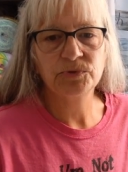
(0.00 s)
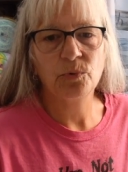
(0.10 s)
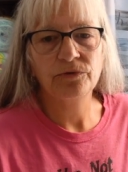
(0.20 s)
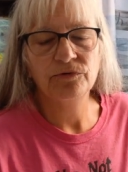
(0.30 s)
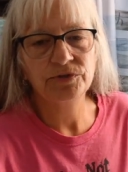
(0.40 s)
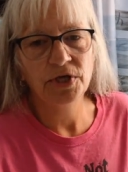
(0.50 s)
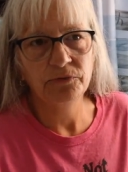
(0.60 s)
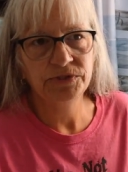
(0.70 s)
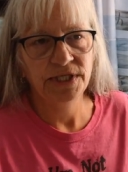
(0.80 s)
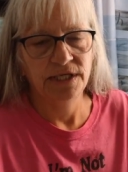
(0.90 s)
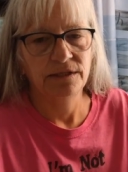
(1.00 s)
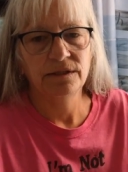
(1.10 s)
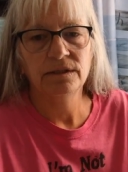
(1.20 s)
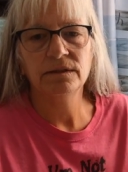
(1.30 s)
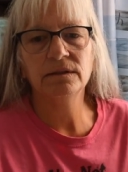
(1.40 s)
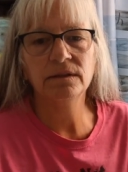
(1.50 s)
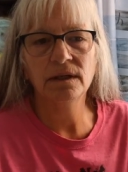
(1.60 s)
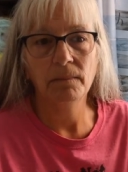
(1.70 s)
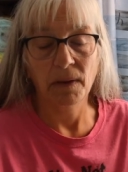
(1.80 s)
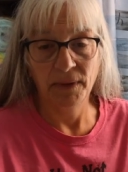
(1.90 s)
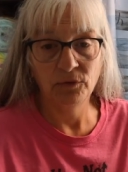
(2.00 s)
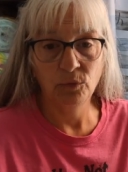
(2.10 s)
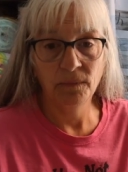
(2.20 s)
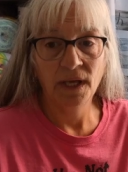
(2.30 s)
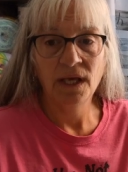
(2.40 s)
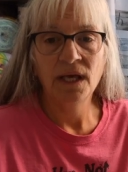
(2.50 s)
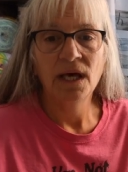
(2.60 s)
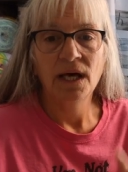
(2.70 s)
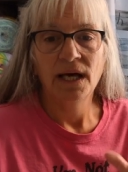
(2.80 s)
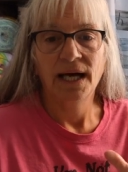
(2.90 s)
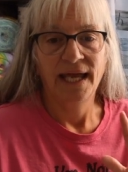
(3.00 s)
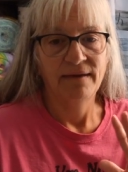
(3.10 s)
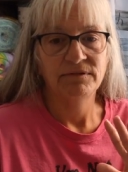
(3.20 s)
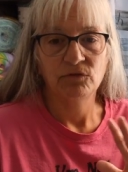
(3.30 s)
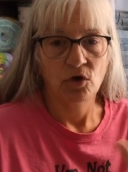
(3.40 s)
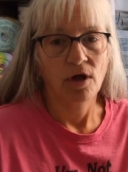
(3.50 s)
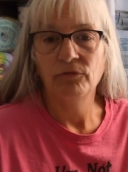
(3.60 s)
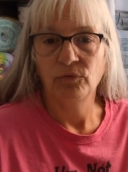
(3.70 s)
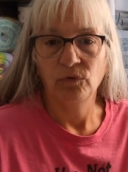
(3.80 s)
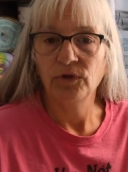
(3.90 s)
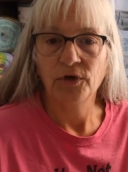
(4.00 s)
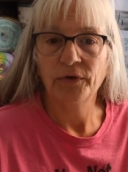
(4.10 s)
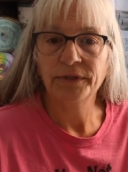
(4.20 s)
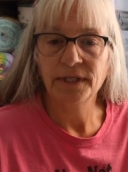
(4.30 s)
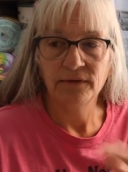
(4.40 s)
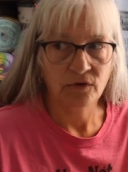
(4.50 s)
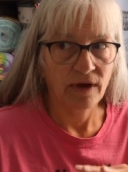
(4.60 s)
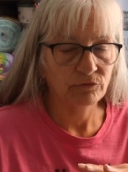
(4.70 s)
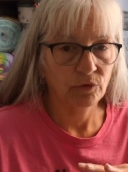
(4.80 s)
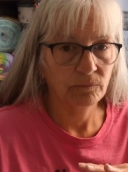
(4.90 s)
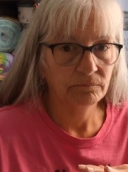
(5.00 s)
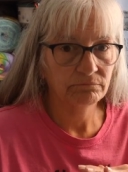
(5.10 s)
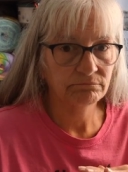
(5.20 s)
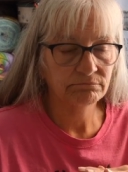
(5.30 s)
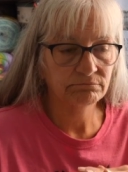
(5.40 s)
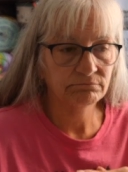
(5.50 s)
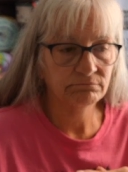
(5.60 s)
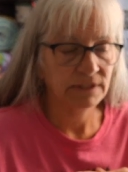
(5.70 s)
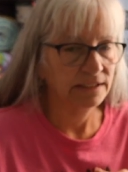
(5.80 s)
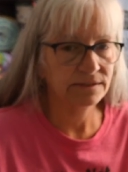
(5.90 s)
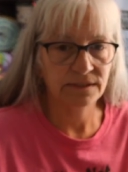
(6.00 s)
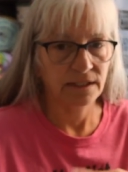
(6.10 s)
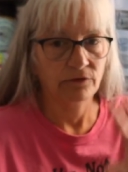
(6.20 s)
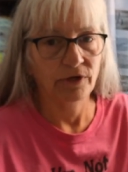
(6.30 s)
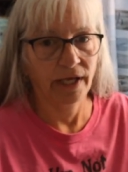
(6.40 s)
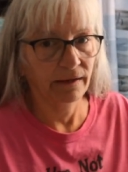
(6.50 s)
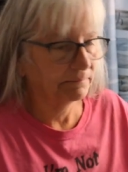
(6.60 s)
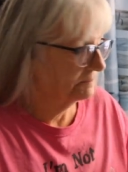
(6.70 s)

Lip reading: was going through the totes in my bedroom. I haven't even gone through the yarn in the craft room. That's another day.